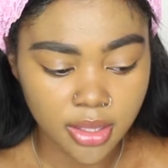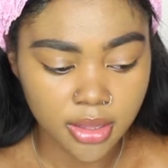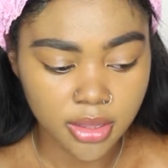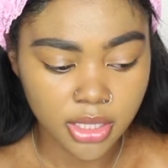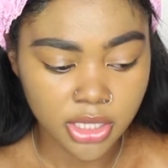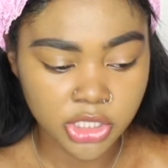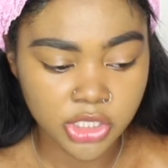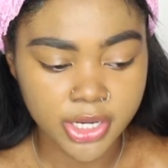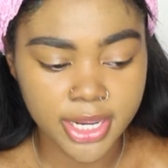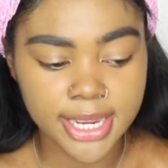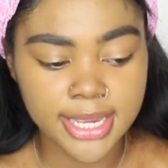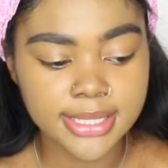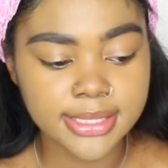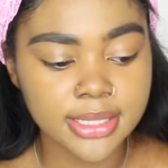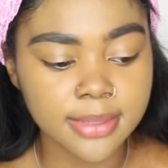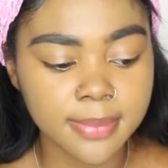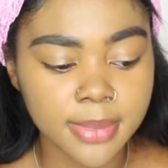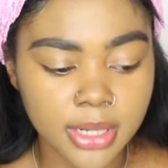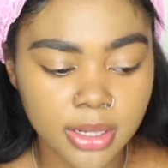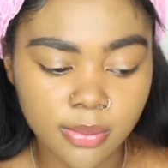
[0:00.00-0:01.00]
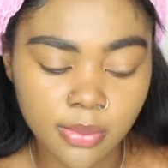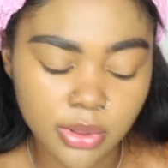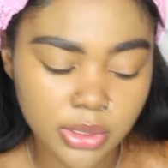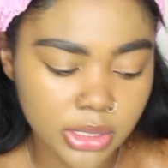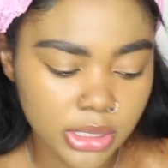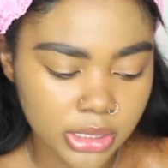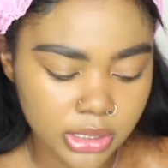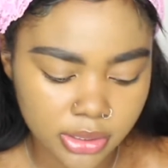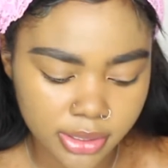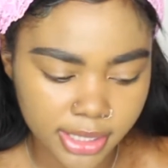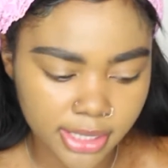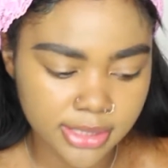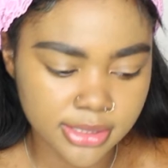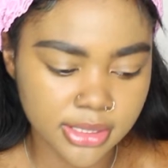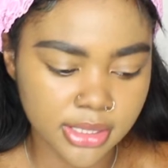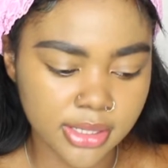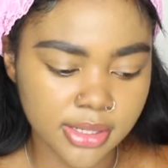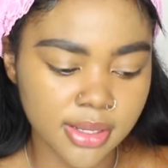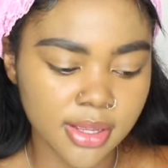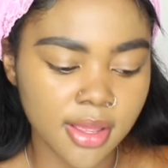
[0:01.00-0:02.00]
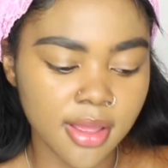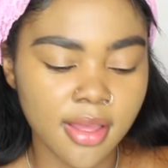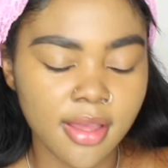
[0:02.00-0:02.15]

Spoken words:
It looks crazy, but it won't look crazy